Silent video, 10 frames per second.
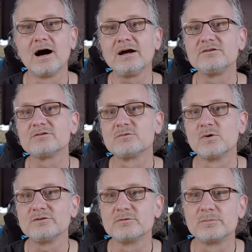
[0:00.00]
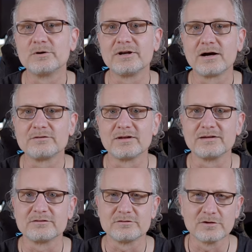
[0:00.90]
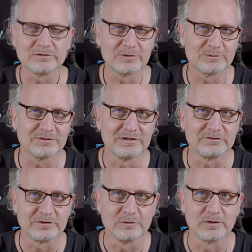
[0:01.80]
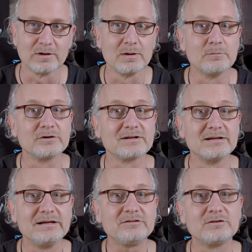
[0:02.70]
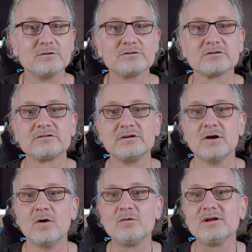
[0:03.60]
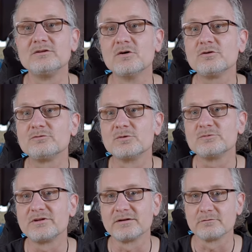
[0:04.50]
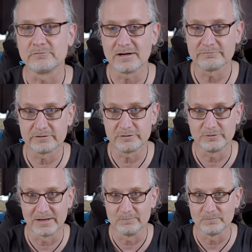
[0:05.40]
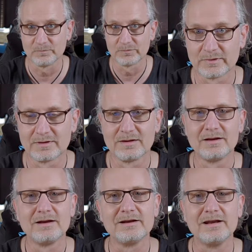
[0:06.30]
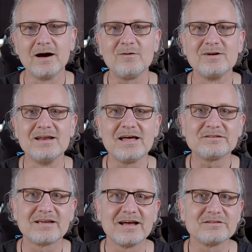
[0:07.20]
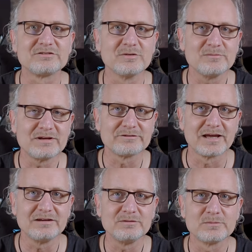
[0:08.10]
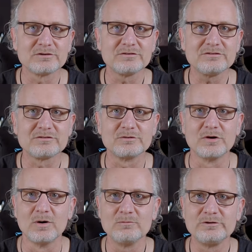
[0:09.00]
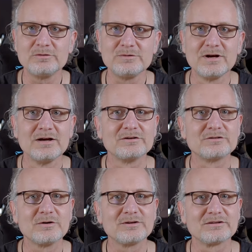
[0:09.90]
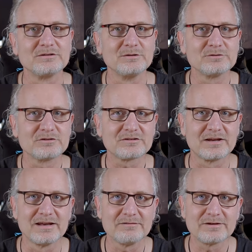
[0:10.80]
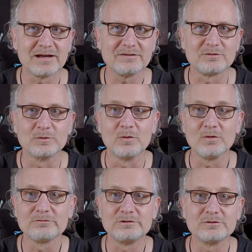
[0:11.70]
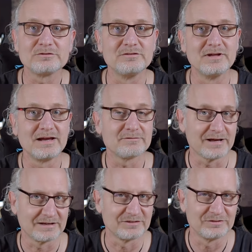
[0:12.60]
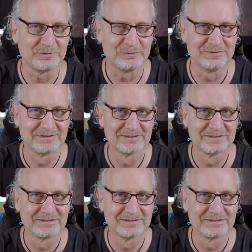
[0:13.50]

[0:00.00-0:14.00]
I just want to point out that it's not totally secure, but at least users see only those rooms that are relevant to them. Now let's add some navigation buttons to the home view so that the users can navigate to all the views they have access to.